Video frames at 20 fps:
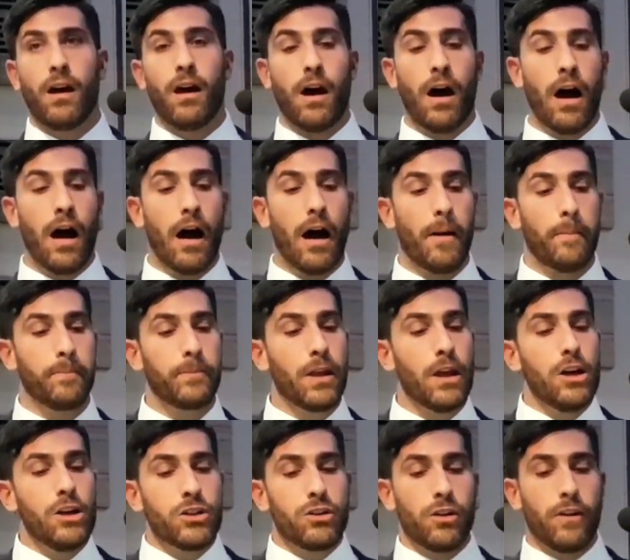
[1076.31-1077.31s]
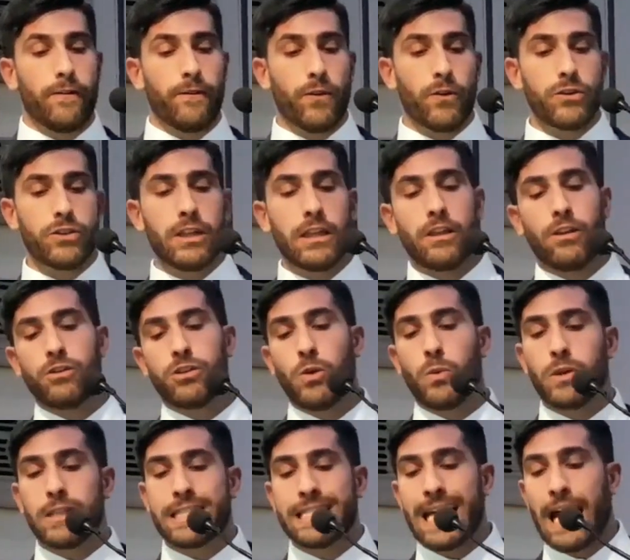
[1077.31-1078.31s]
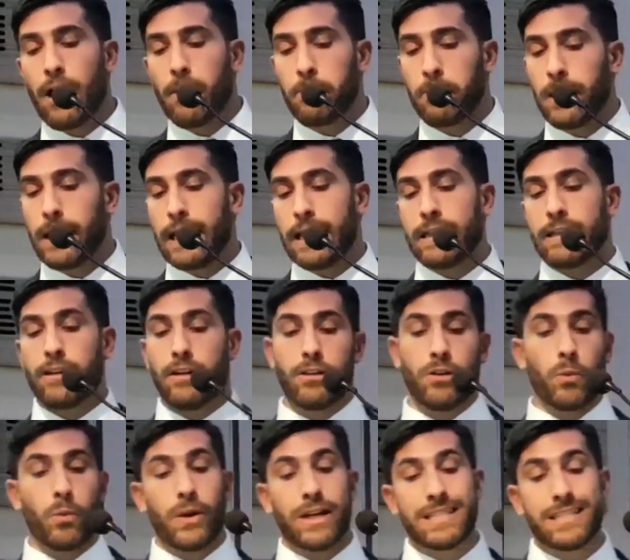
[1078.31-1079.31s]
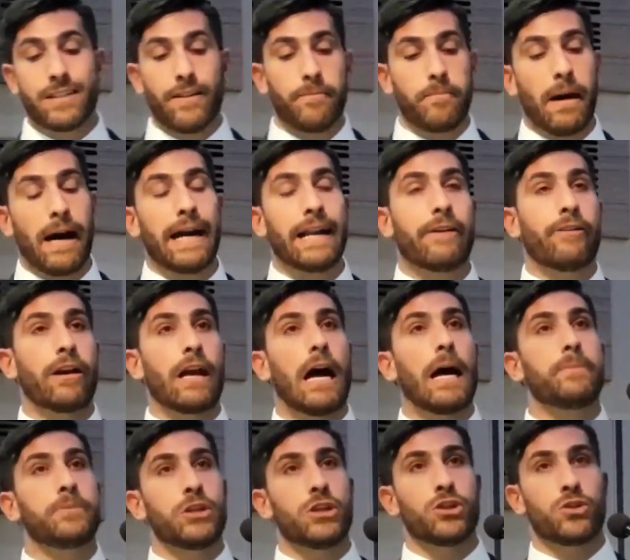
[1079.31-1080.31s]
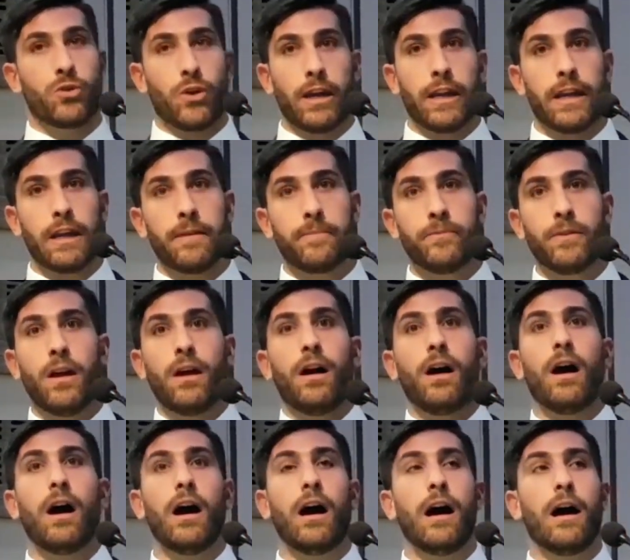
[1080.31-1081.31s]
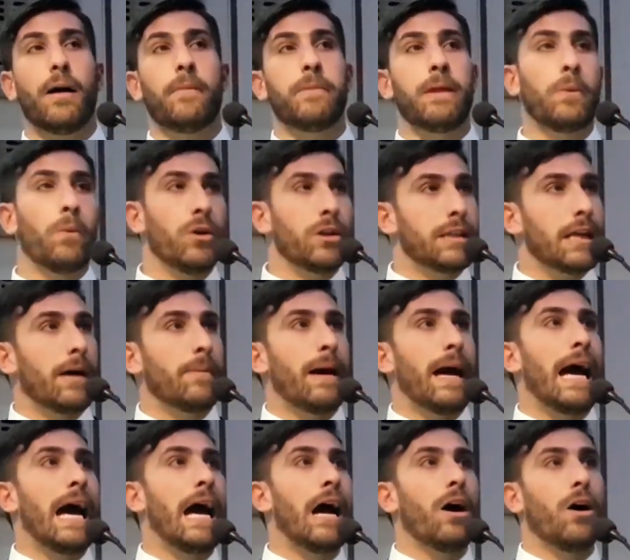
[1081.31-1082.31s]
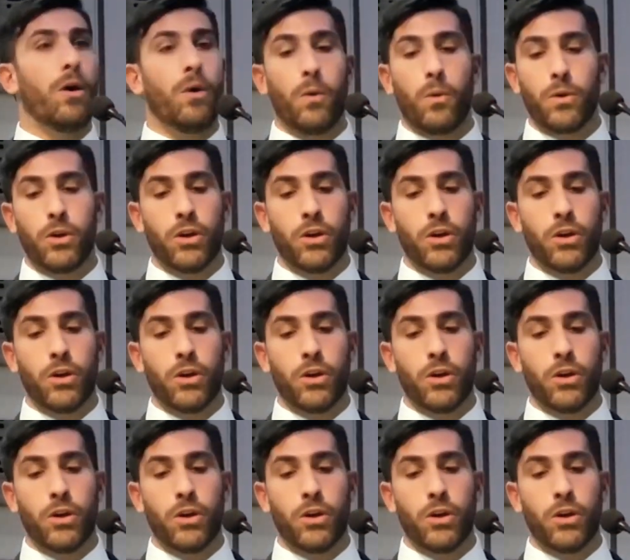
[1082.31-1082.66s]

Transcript: Um, so the first thing they'll do is downplay the, the risks of binary option trading. Um, one time how